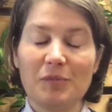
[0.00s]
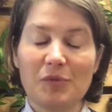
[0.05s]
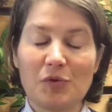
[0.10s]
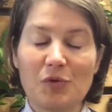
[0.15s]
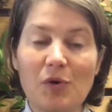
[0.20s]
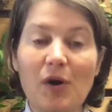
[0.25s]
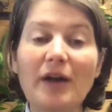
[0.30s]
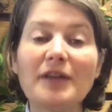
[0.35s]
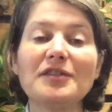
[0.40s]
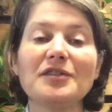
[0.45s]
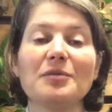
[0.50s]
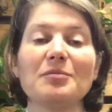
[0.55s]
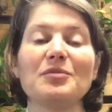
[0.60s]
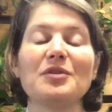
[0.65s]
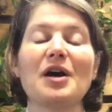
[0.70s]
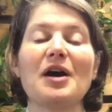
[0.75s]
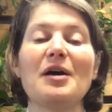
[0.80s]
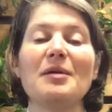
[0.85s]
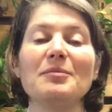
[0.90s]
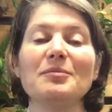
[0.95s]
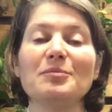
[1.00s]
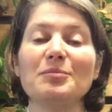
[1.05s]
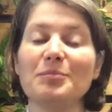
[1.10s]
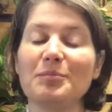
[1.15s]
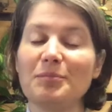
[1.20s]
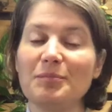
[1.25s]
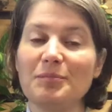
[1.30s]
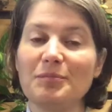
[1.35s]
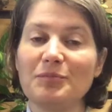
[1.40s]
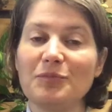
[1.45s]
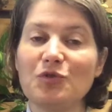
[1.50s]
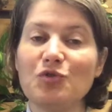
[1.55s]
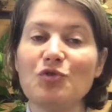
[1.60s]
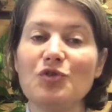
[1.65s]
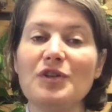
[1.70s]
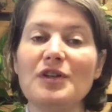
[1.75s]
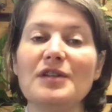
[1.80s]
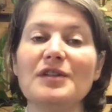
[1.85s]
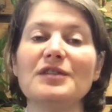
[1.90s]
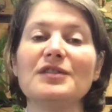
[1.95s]
quite some time, 2
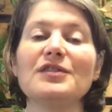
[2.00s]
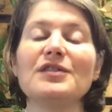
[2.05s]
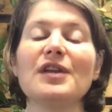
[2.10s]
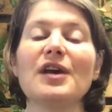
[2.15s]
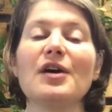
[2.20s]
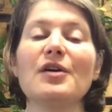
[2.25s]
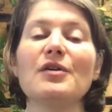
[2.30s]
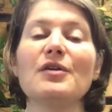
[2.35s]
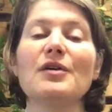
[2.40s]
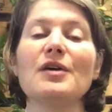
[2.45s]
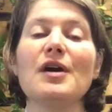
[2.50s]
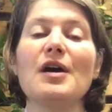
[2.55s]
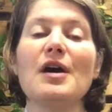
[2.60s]
years now.